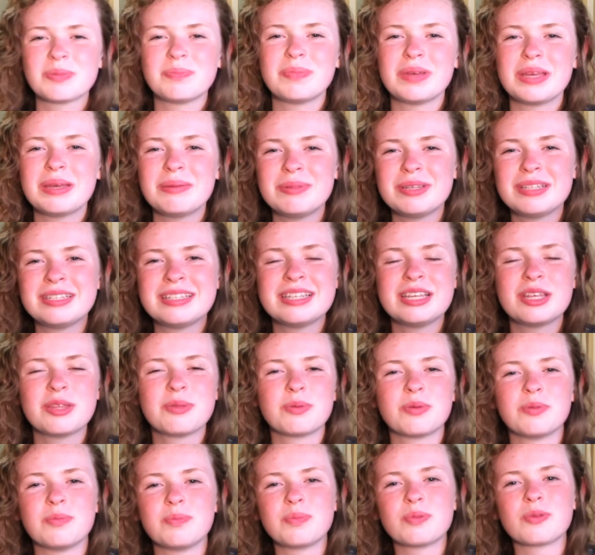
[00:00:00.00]
the baby
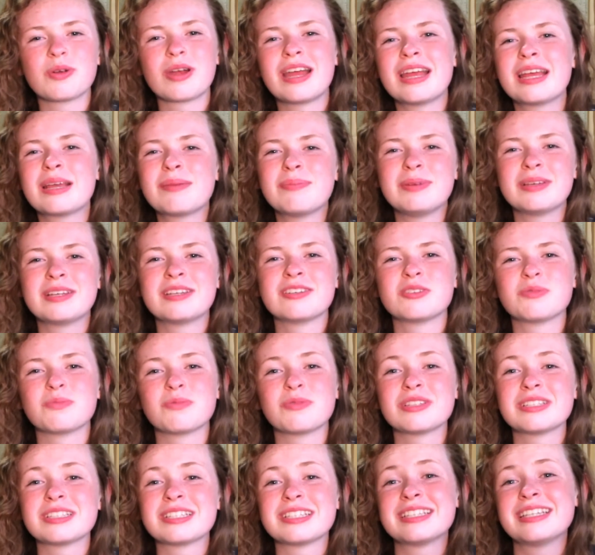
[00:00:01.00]
teeth would break because
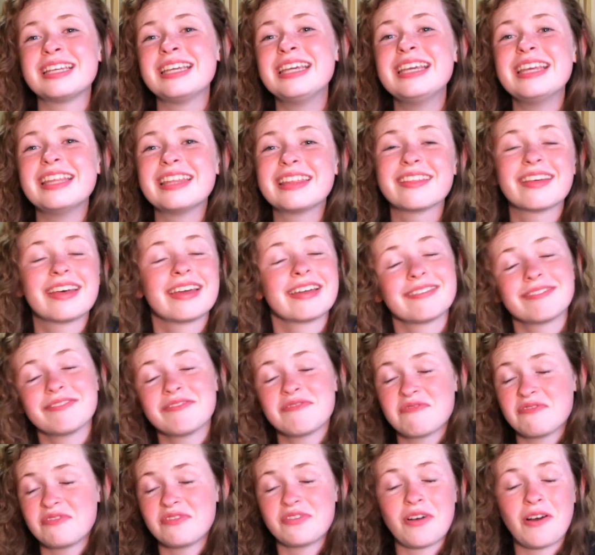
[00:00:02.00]
once teeth like
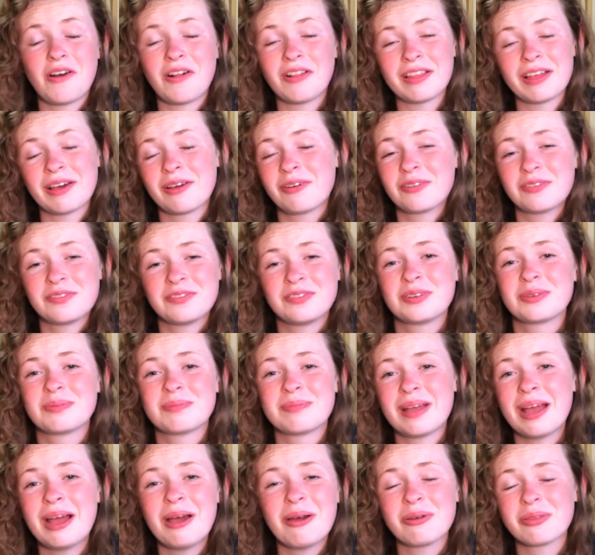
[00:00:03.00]
fall out of your
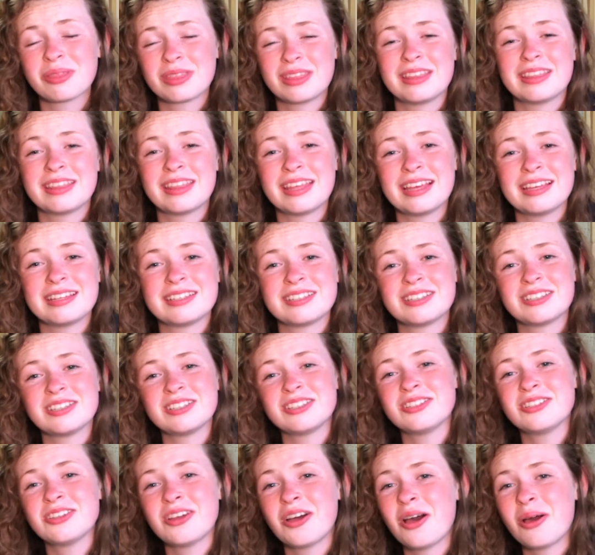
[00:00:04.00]
mouth, they
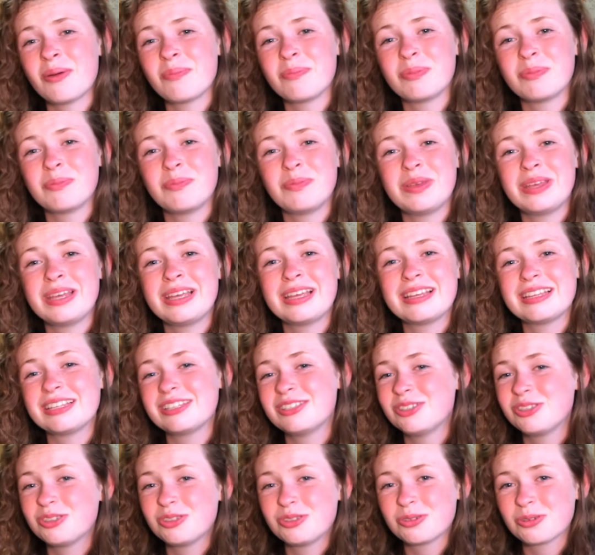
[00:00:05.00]
stop being
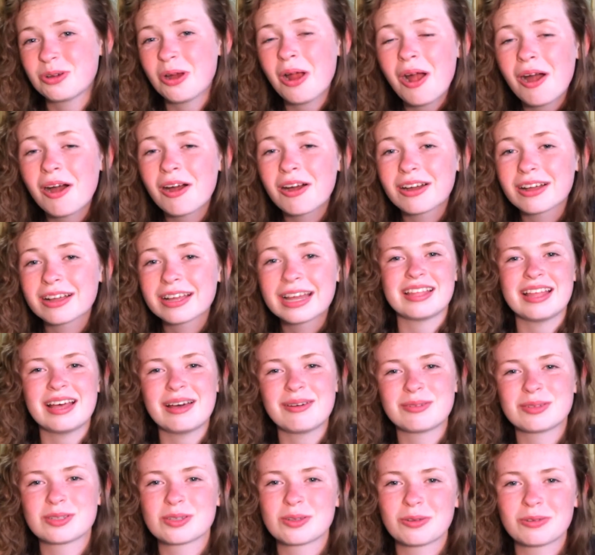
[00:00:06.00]
strong. So
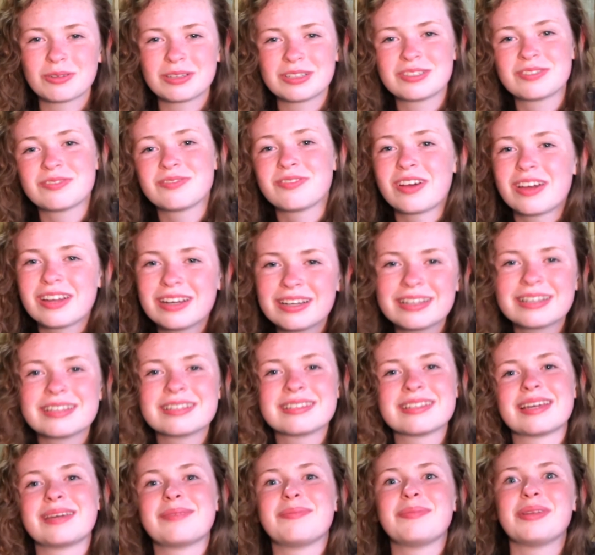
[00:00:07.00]
that was always fun
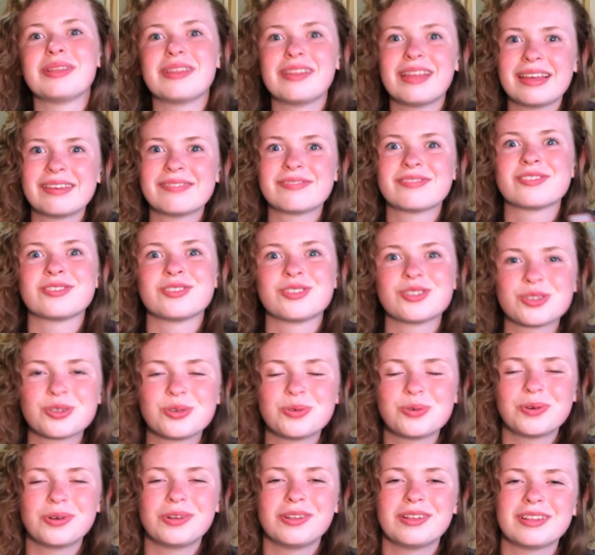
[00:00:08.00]
because I'd be late for
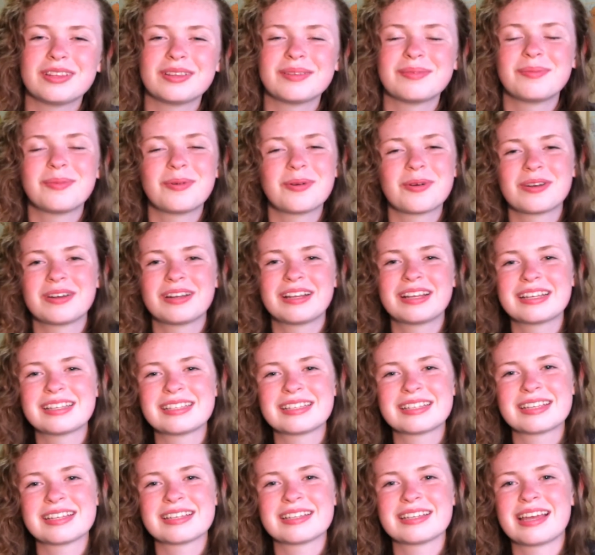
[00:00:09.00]
school in the
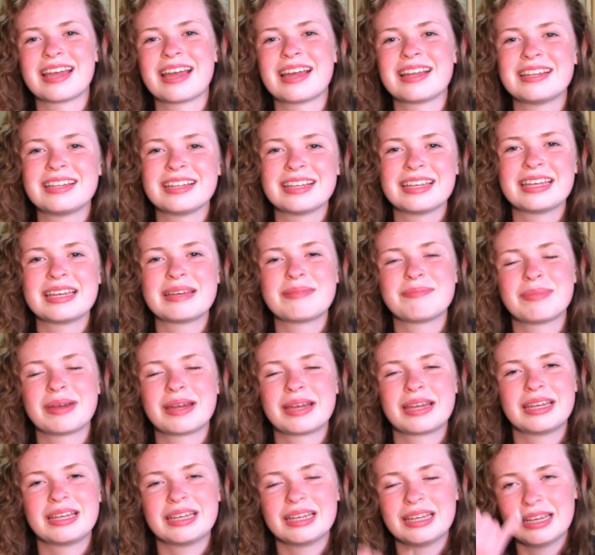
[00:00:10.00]
mornings because I had to get
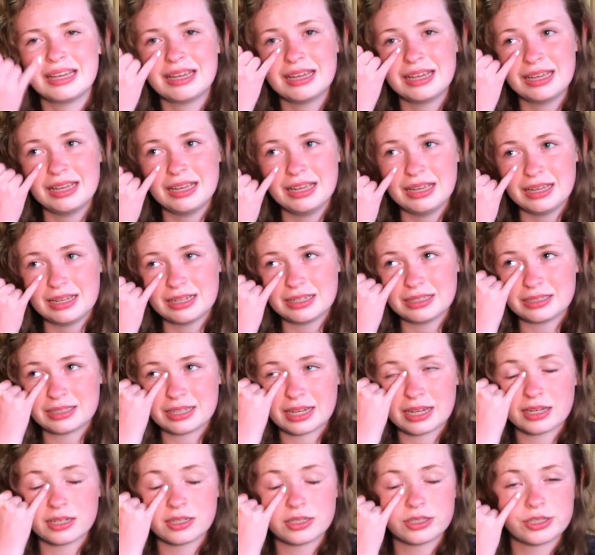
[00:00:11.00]
my
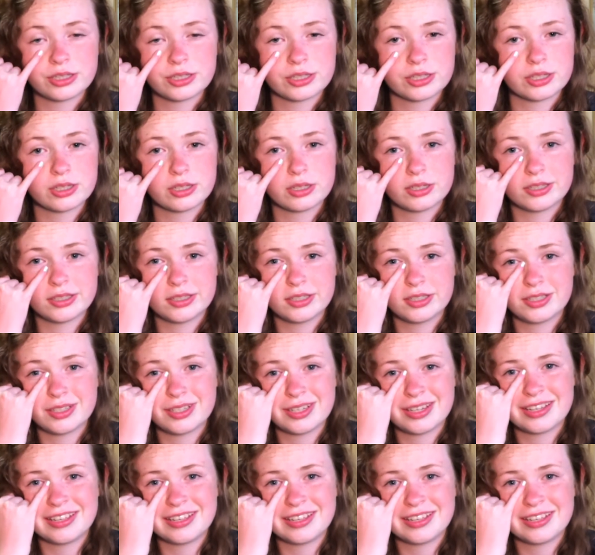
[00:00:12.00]
dentures